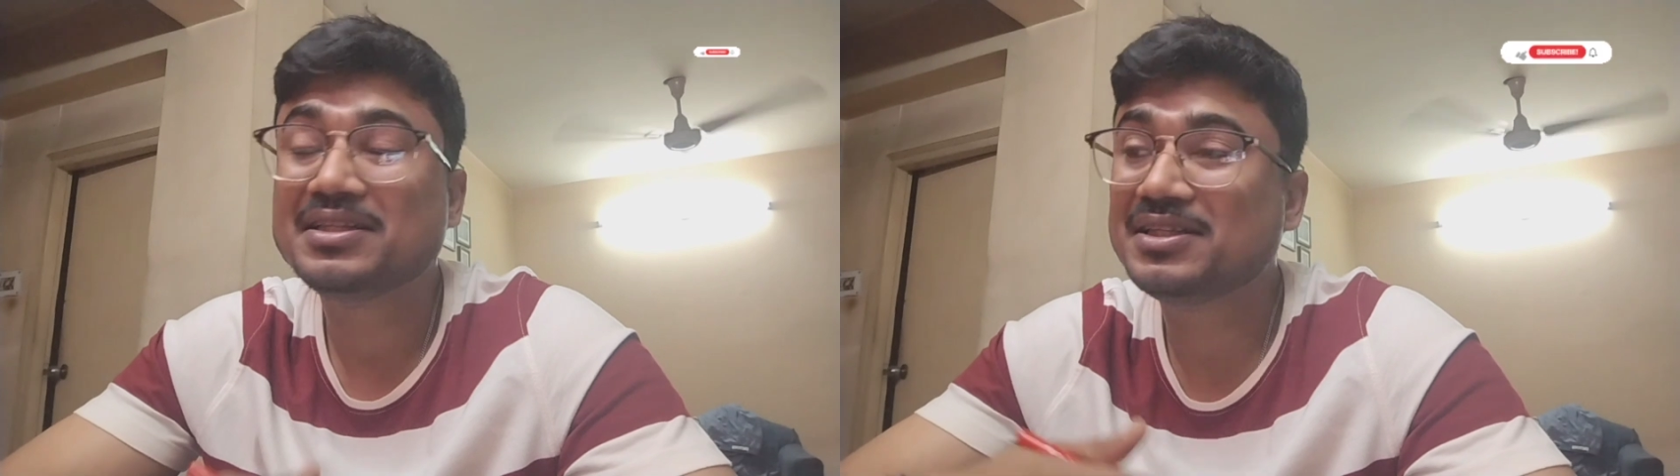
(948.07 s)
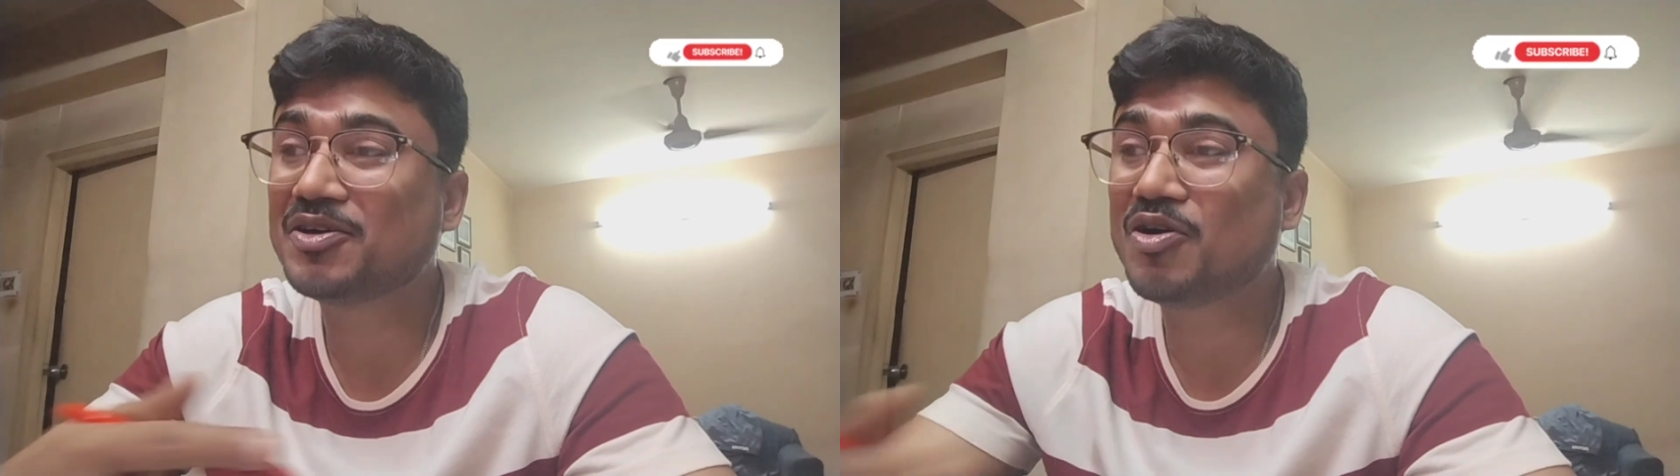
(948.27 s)

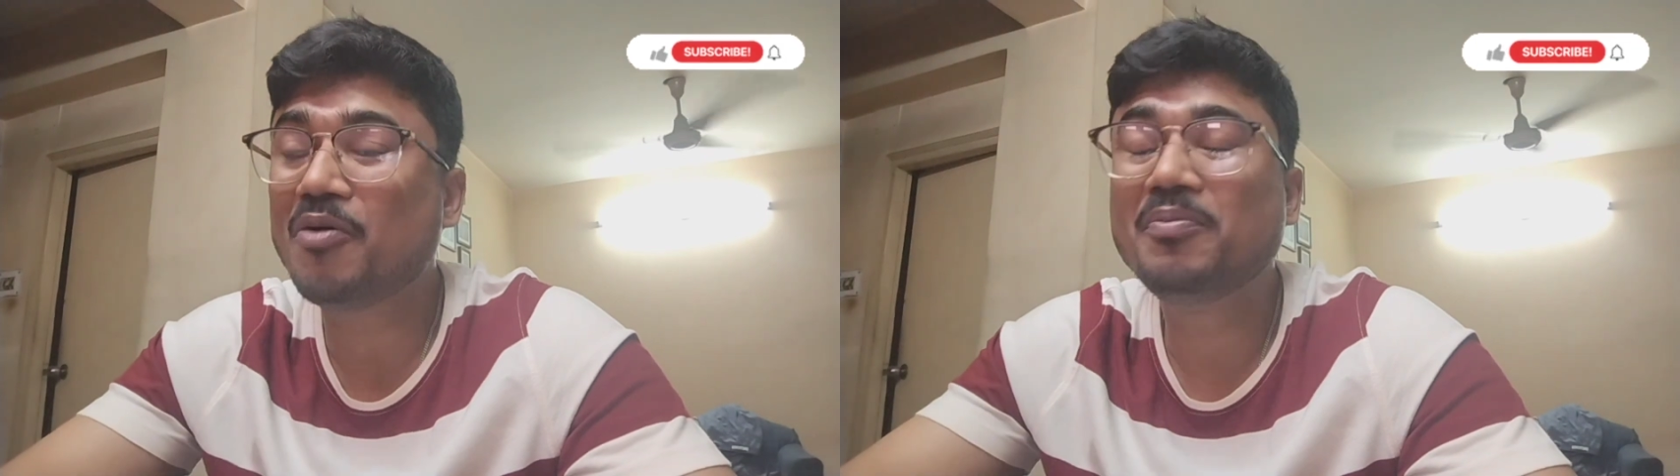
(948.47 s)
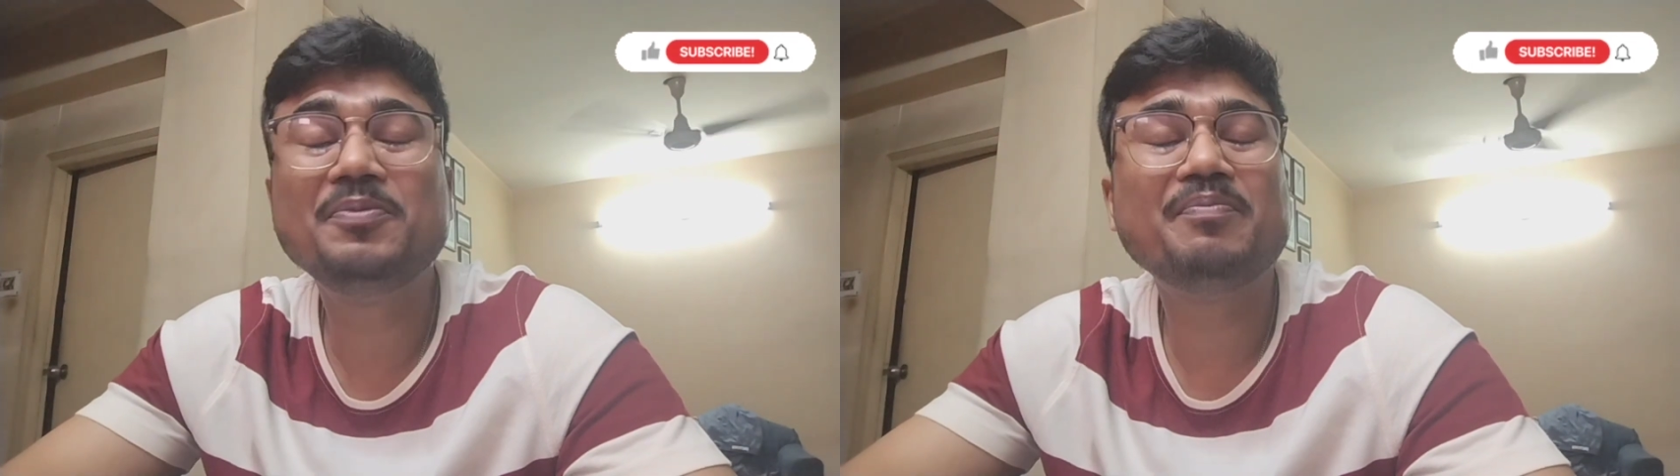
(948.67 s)
the
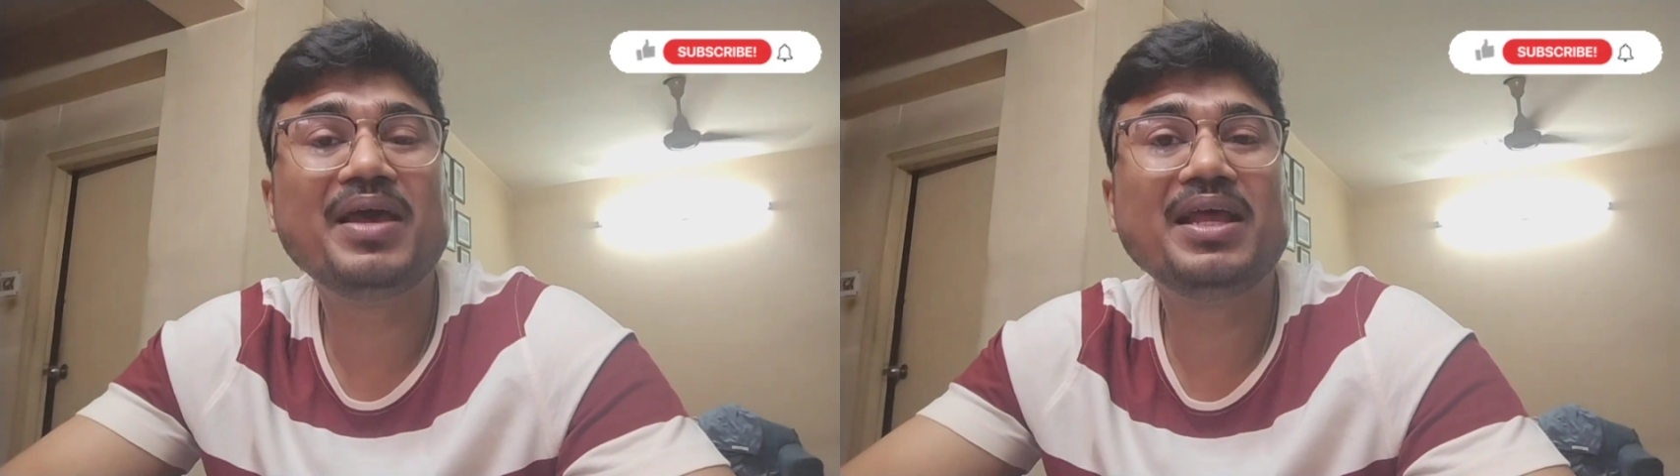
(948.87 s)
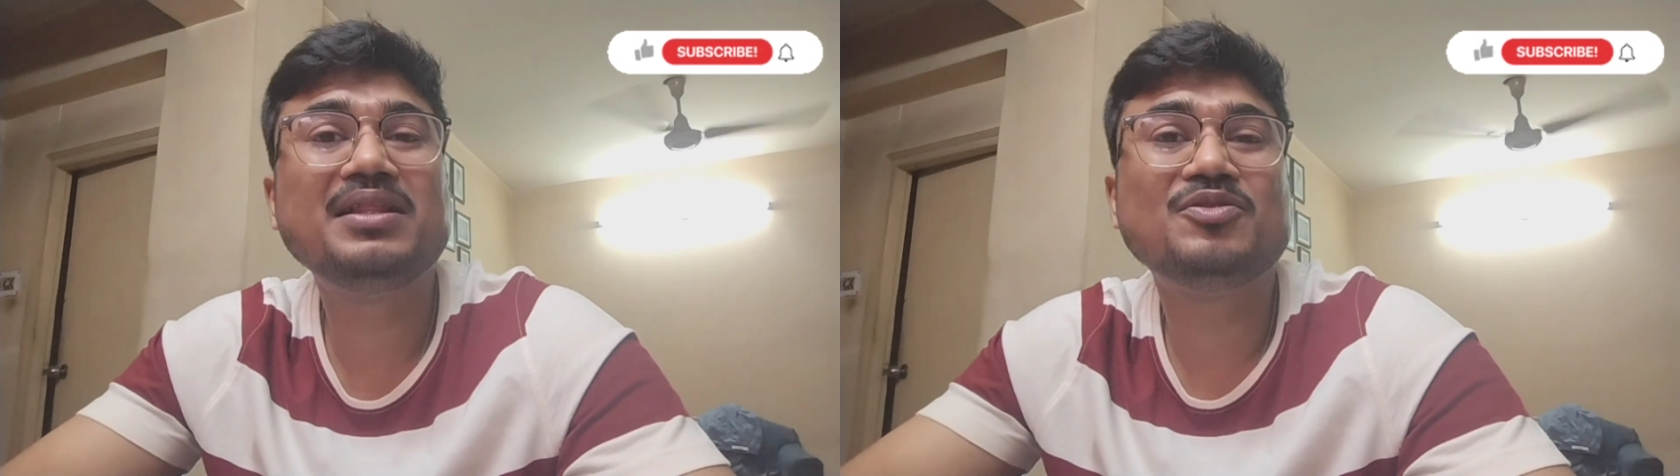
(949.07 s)
common
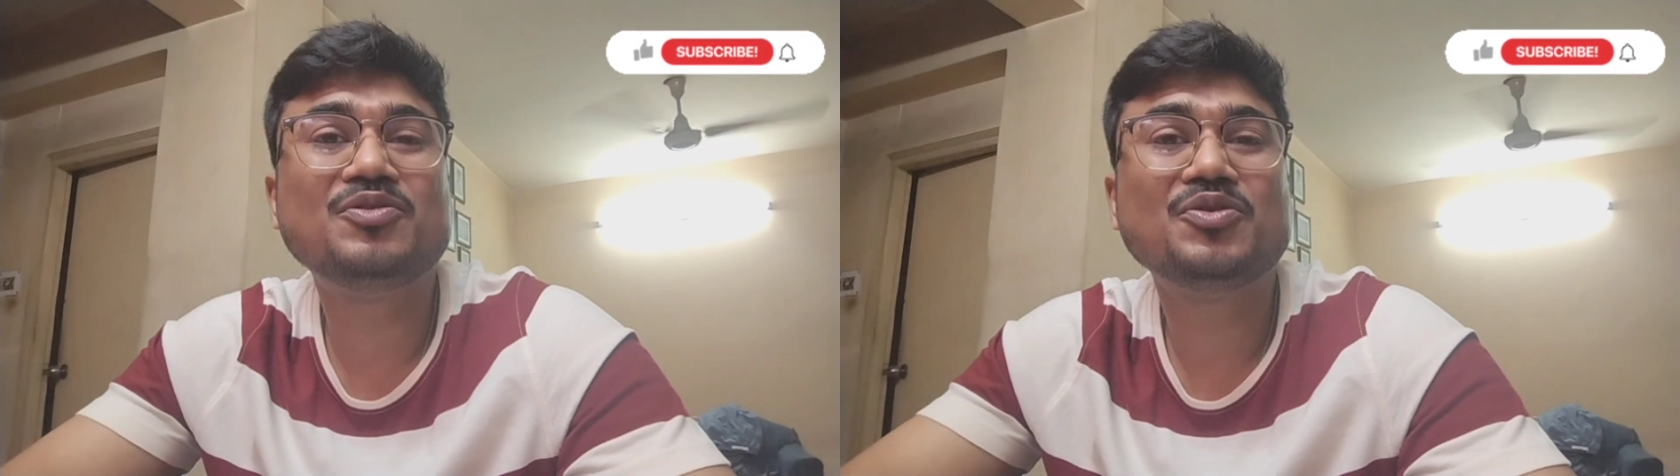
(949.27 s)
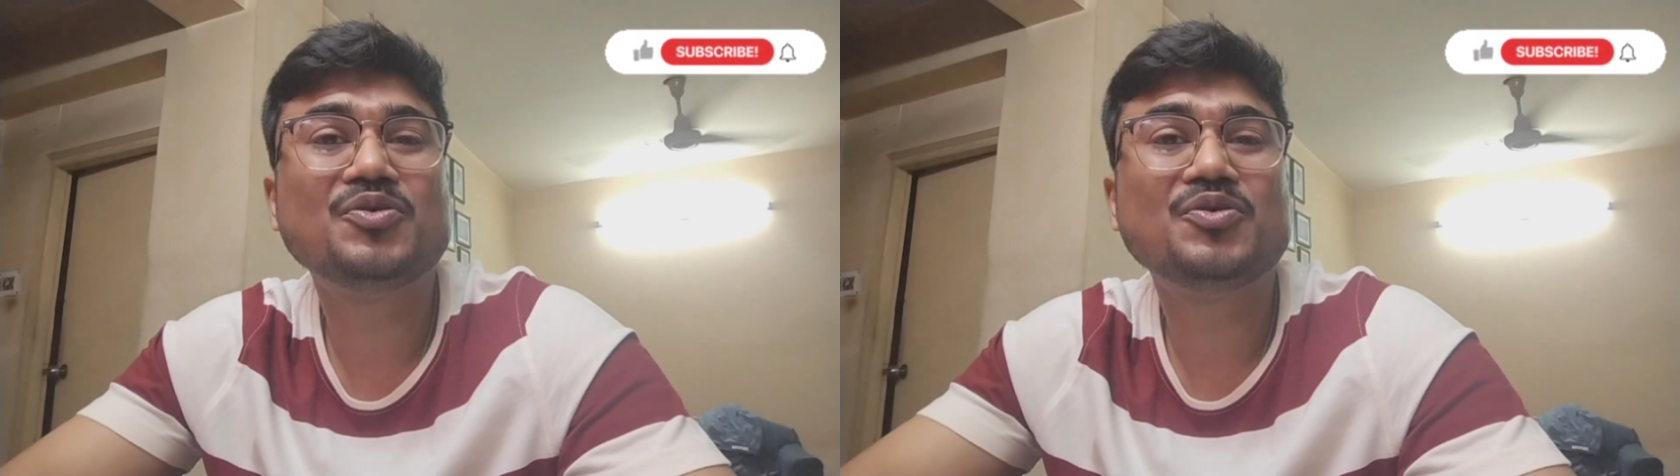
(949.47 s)
men